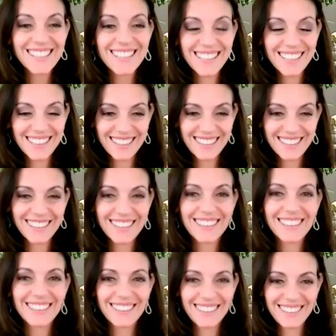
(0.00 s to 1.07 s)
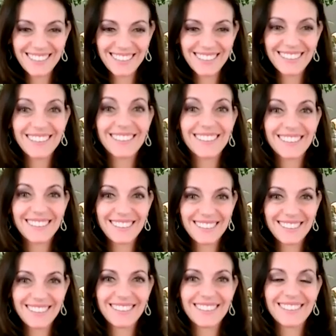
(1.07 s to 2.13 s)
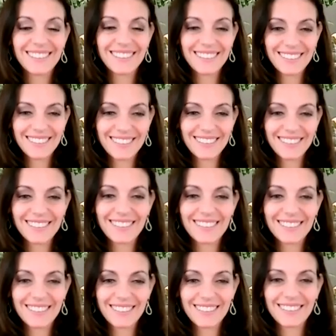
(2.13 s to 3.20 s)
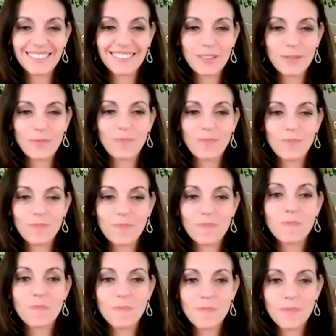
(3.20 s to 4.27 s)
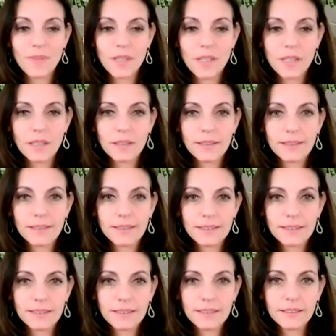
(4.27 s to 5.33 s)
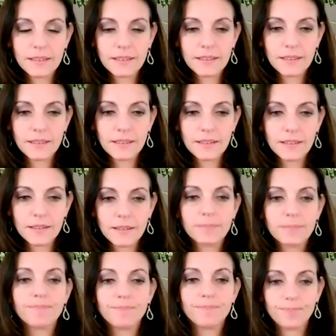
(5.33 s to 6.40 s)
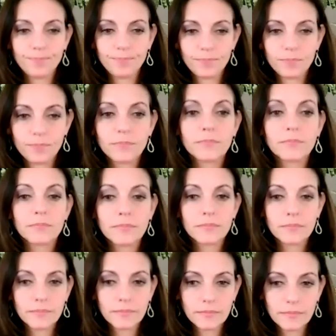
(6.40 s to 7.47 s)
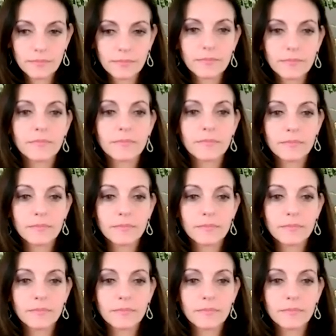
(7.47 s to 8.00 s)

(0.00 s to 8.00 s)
(silent)